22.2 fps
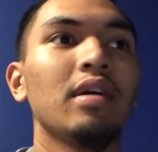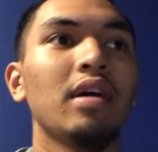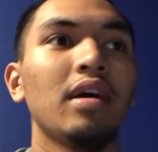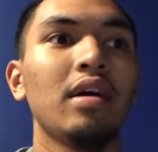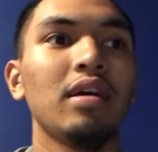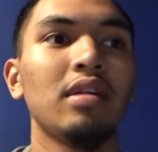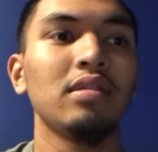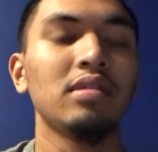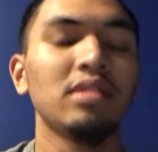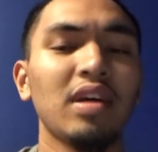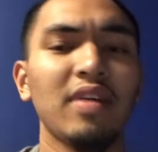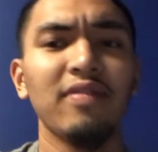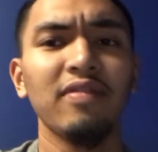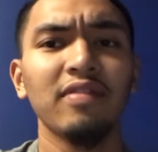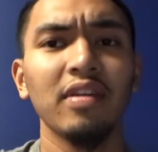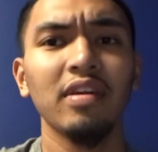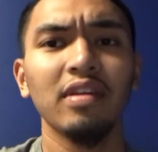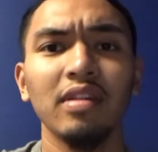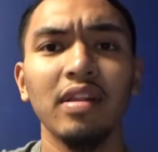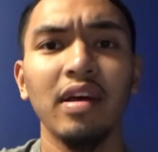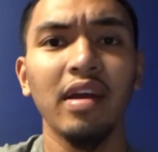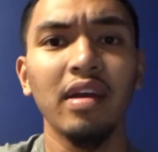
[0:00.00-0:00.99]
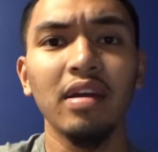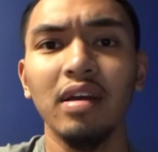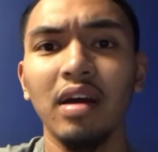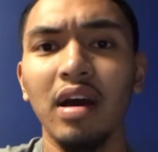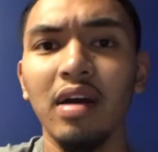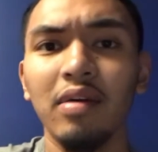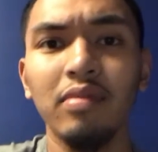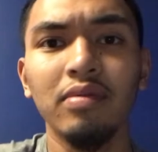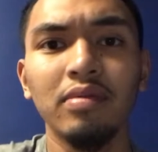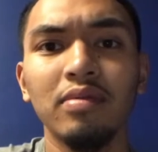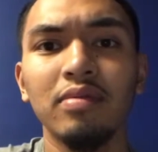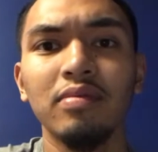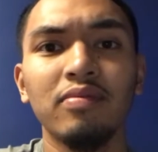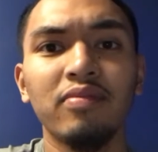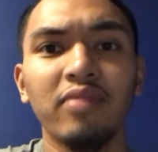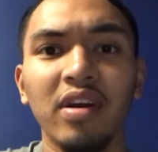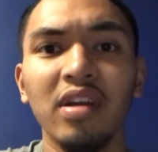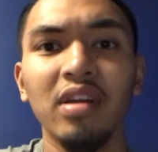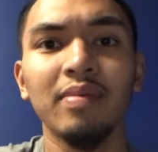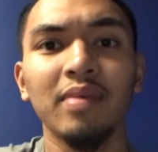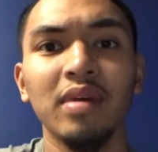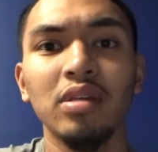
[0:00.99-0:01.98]
And definitely, like, I would
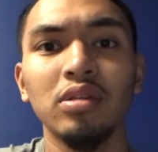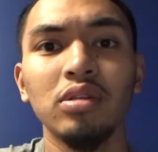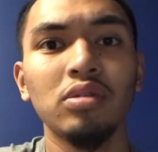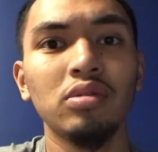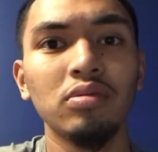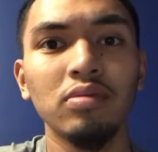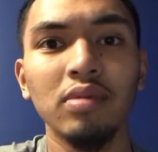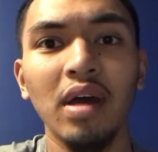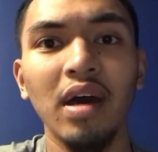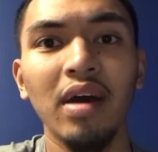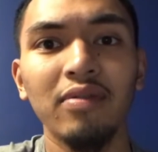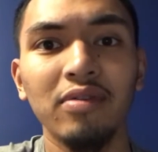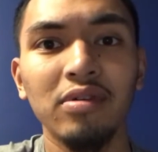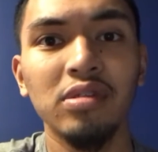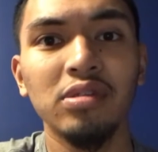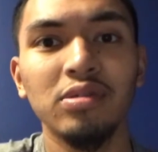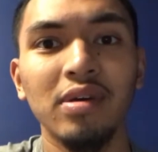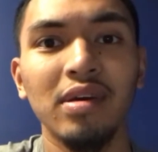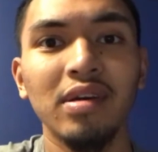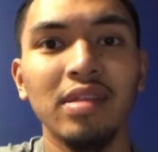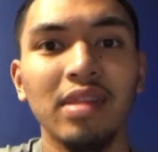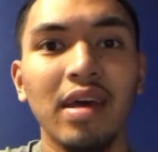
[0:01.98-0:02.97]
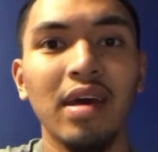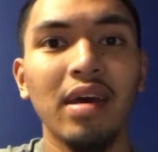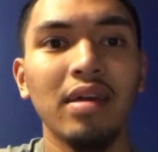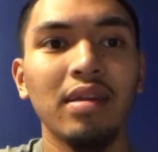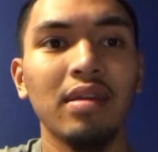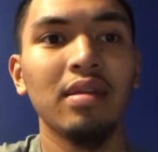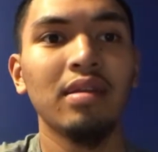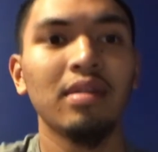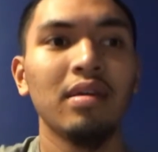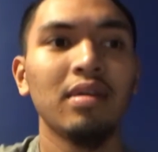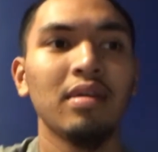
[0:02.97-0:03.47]
recommend do not restrict that,